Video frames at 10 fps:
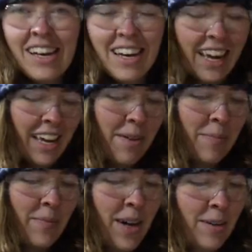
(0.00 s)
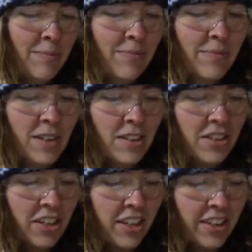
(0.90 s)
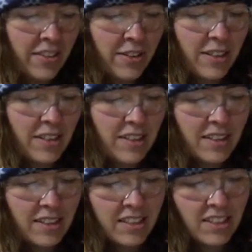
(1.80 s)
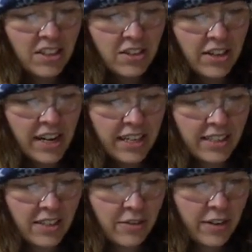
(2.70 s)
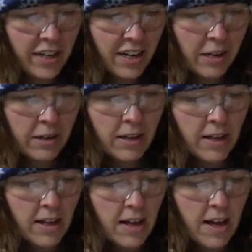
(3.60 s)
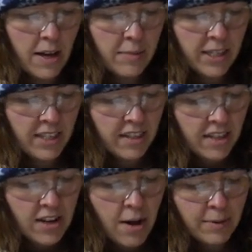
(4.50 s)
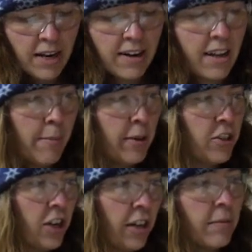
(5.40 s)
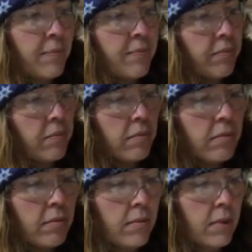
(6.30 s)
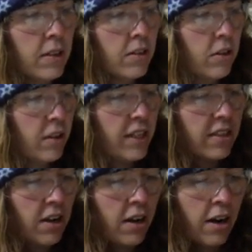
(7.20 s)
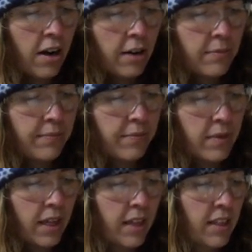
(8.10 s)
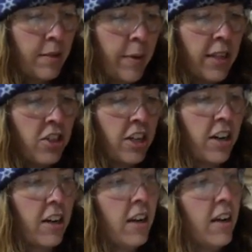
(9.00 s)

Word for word: I am. Um, I'll show you this to you guys over here. Um, this is the Thompson enamel chart. So these are like this page here.